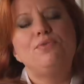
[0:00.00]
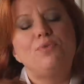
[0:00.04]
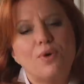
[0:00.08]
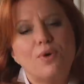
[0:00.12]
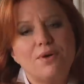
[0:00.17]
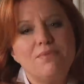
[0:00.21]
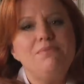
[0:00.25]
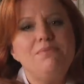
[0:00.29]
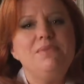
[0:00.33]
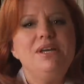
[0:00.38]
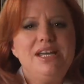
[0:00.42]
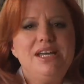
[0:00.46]

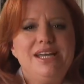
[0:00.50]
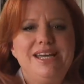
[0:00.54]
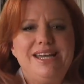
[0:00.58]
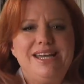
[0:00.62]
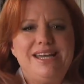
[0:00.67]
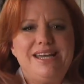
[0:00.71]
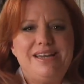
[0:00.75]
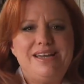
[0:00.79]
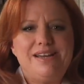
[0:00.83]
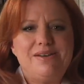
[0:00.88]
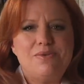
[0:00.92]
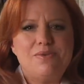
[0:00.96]
For
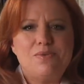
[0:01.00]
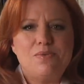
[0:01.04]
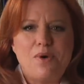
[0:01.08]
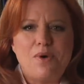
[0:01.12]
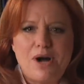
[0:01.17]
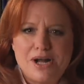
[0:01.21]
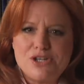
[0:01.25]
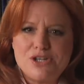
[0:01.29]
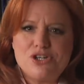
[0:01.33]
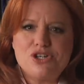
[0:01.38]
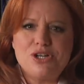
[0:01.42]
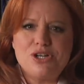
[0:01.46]
me,
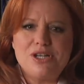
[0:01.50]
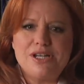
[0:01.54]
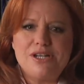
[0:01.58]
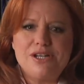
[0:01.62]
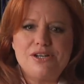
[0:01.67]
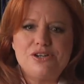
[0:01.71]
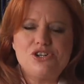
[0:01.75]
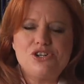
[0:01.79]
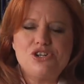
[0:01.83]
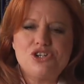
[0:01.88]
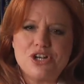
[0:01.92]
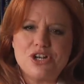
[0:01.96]

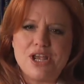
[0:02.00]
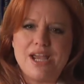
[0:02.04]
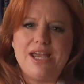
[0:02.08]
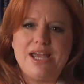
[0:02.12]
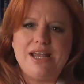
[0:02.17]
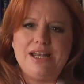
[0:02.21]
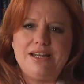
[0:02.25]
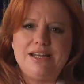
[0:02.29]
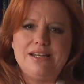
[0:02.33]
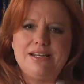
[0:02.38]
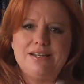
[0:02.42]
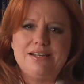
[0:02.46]
watching
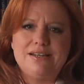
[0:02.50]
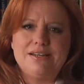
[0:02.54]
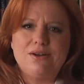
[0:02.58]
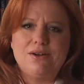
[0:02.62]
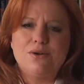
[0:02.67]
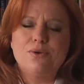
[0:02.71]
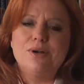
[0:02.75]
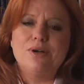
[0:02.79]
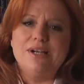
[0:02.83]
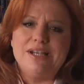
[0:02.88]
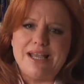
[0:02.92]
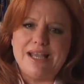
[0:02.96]
Shane
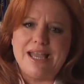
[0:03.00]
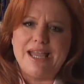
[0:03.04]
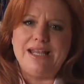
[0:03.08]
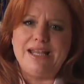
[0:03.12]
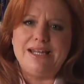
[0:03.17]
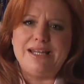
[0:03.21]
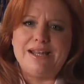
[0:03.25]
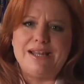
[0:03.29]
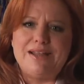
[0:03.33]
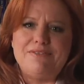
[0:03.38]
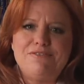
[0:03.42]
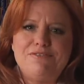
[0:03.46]

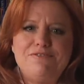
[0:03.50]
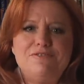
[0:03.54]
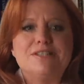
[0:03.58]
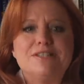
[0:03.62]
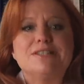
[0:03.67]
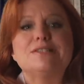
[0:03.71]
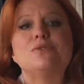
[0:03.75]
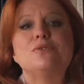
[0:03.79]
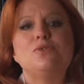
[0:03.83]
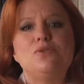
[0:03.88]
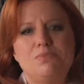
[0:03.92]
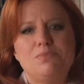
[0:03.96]
create
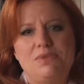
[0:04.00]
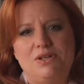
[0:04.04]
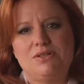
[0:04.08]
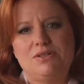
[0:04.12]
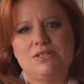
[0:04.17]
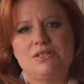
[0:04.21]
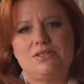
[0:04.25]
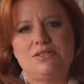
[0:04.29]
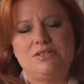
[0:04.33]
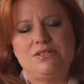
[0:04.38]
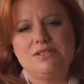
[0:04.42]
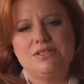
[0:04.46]
physical
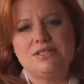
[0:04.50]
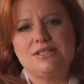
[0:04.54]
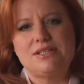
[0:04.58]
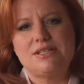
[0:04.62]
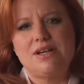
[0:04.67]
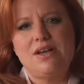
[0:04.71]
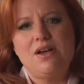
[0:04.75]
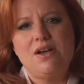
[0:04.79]
miracles